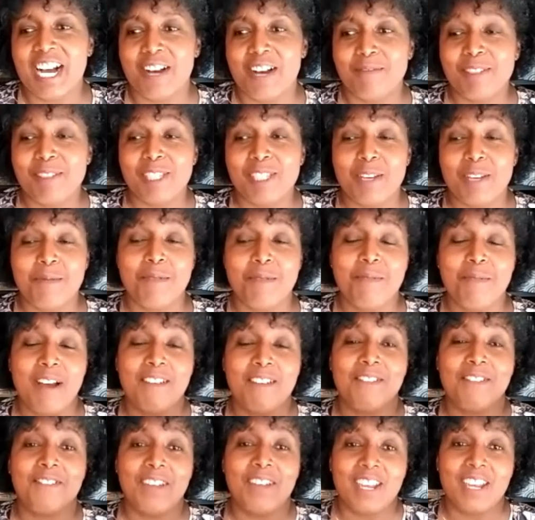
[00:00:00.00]
Some of my
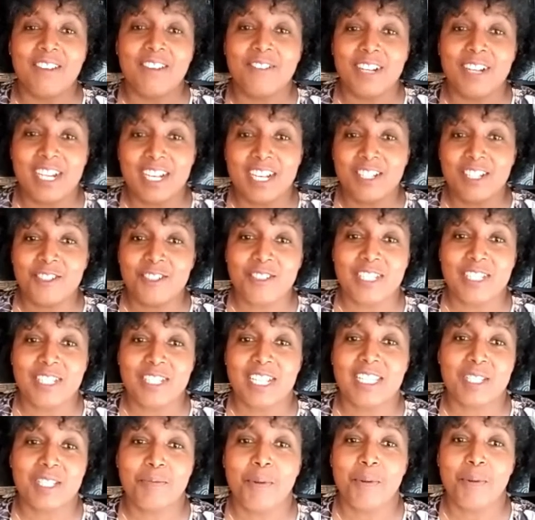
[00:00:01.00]
favorite countries
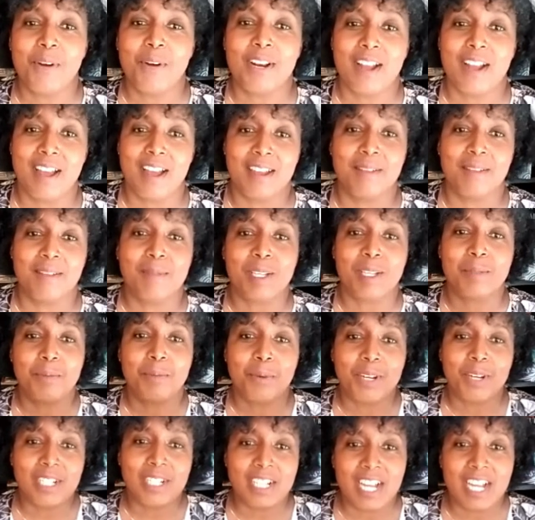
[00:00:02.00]
at this point, I am
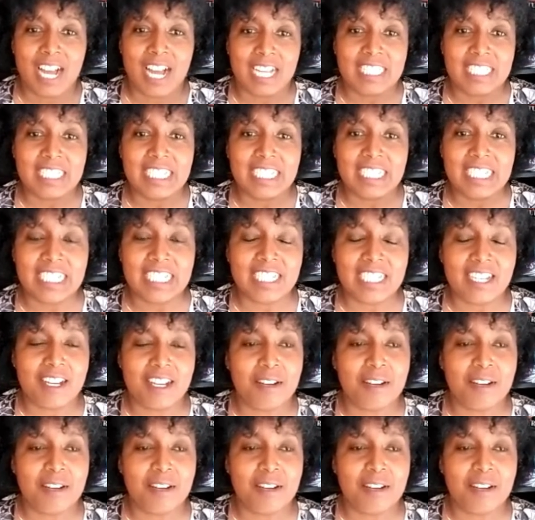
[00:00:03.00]
exploring the continent.